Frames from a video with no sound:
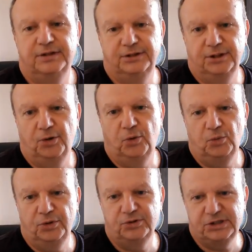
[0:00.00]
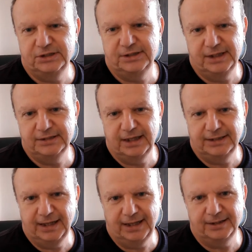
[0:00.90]
So there's just things
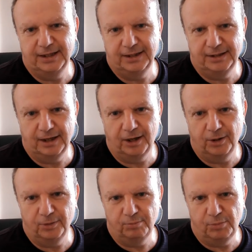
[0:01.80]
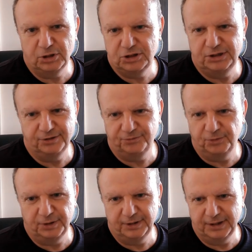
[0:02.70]
like that that are much
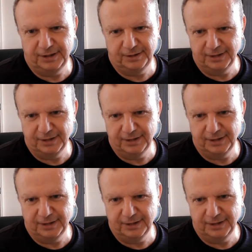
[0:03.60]
different than,